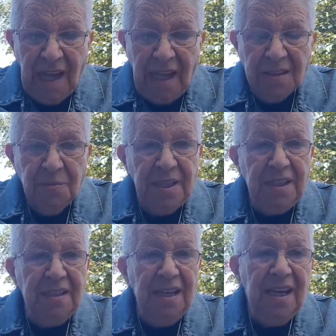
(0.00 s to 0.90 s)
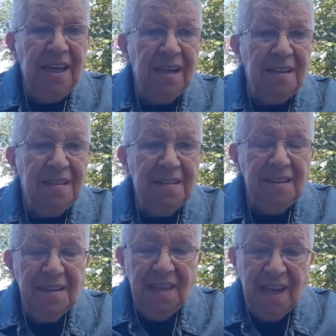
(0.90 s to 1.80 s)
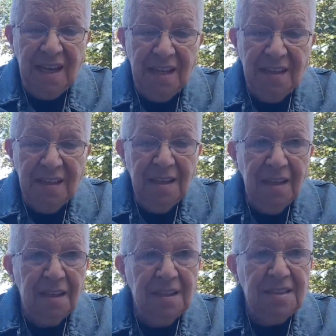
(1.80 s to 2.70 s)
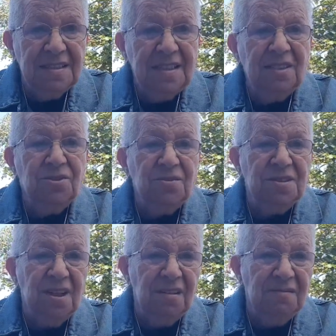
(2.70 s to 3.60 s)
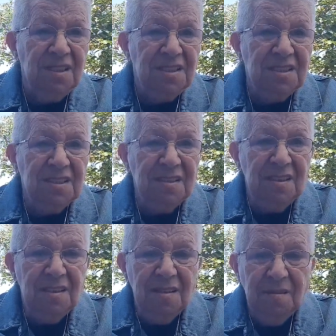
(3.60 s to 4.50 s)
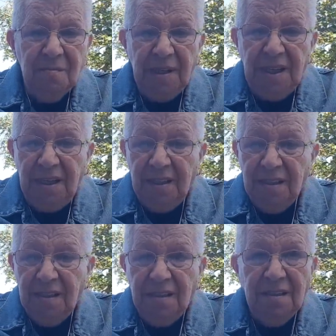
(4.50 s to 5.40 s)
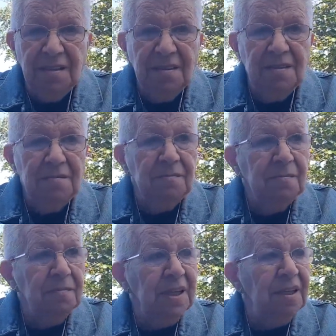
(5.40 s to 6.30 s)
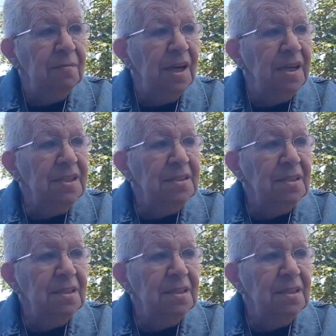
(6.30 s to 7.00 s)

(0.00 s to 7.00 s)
And we can hear there an essential service being made.